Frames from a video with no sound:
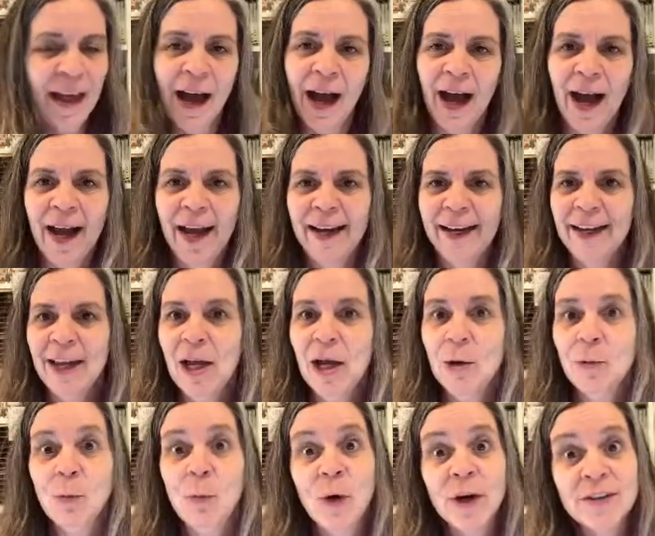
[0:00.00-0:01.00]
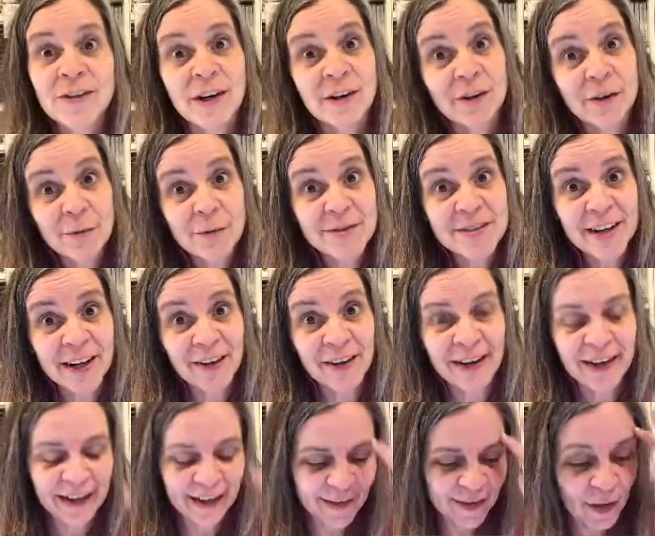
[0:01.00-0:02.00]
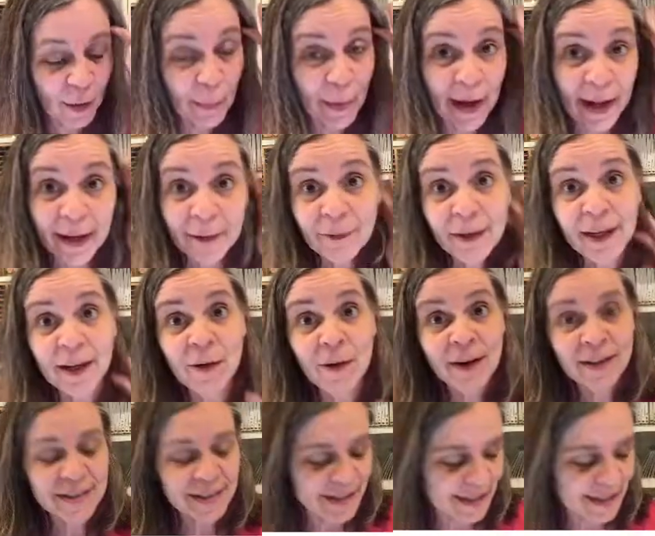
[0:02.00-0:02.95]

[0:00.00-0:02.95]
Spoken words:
I worked on Christmas decorating. So, but I am gonna go out to